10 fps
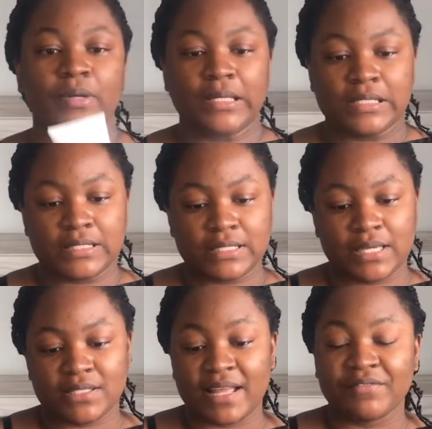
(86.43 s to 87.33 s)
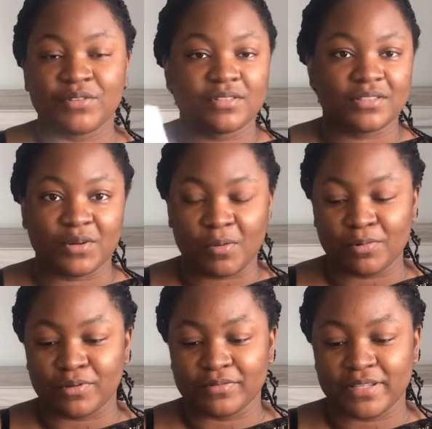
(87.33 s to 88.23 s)
it says, I've used this a couple
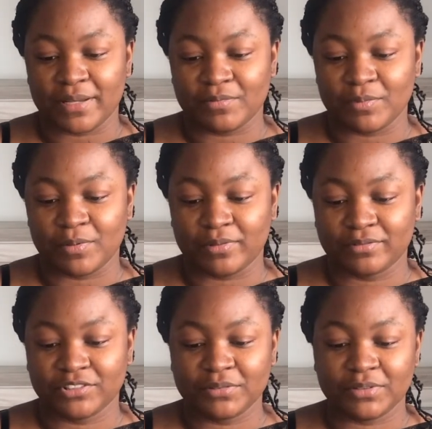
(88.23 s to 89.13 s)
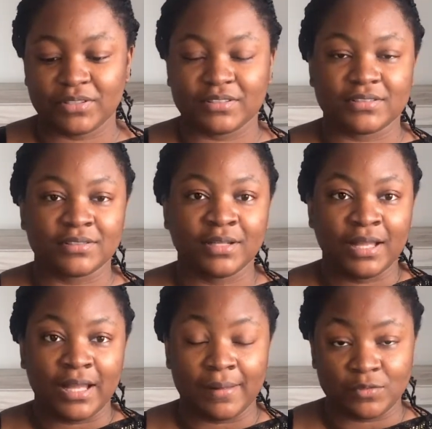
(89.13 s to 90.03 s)
of times, but just because
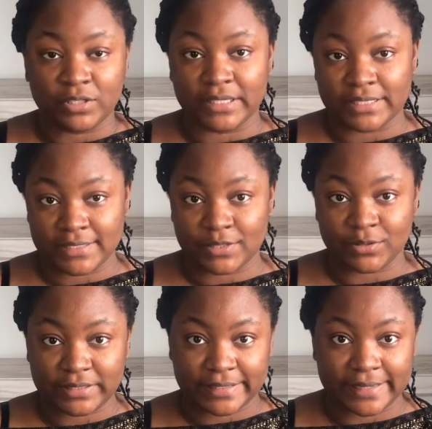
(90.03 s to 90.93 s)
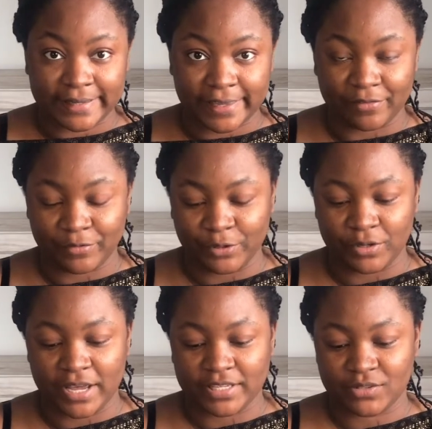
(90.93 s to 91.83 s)
I'm doing a detailed skincare for you
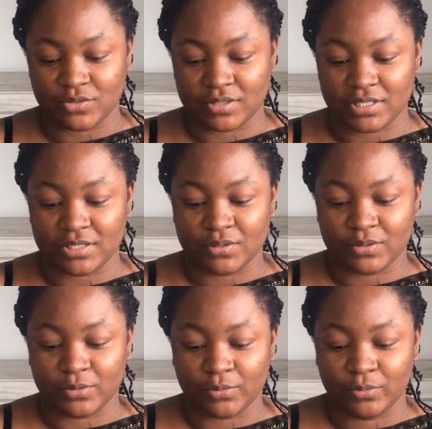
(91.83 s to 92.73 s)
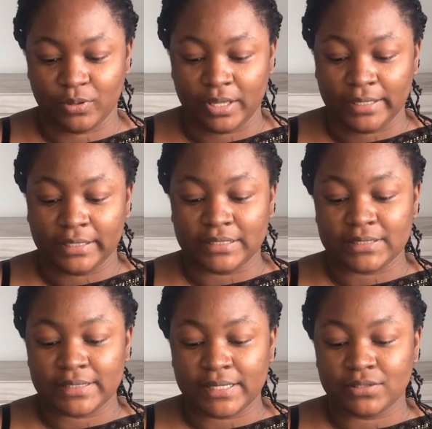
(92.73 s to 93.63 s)
guys to see, so it
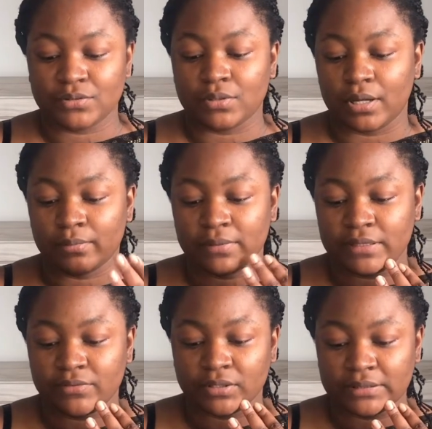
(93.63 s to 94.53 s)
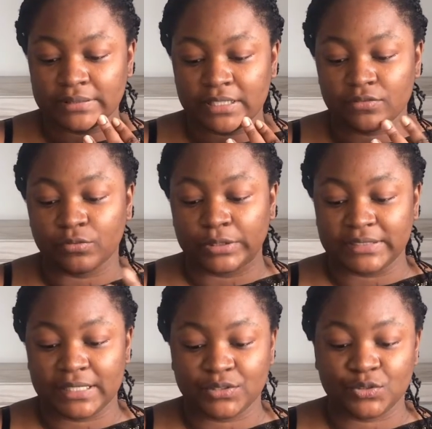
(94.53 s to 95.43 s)
says leave on skin for
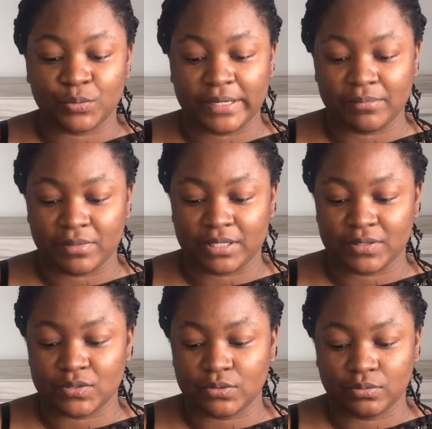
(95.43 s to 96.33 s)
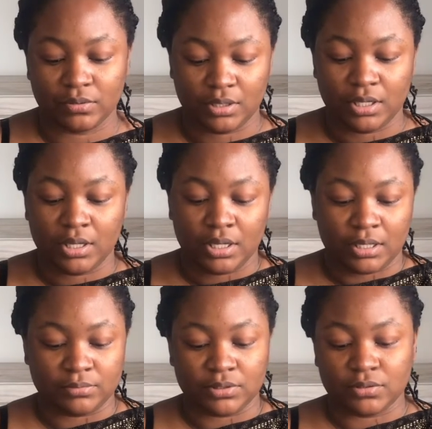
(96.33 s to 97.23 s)
10 to 20 minutes. So I'm
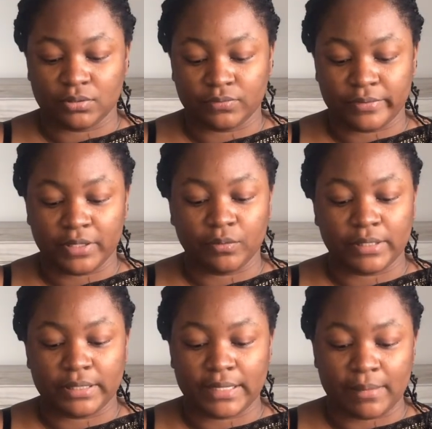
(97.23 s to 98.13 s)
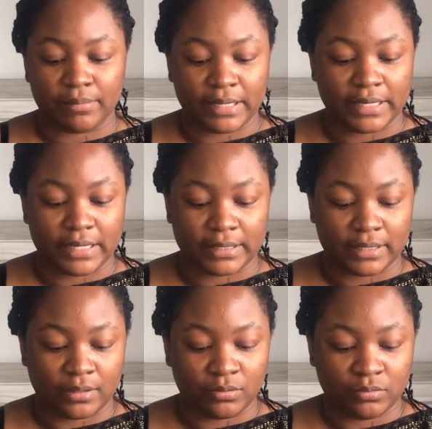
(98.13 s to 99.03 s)
just going to very quickly apply that
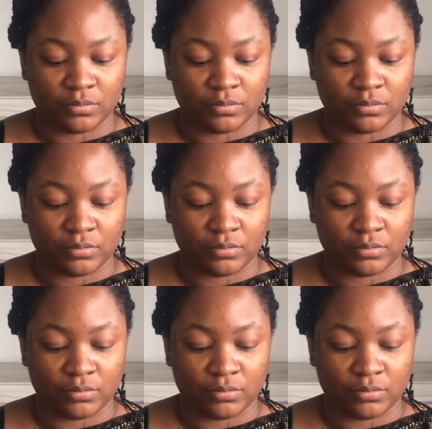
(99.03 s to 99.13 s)
now.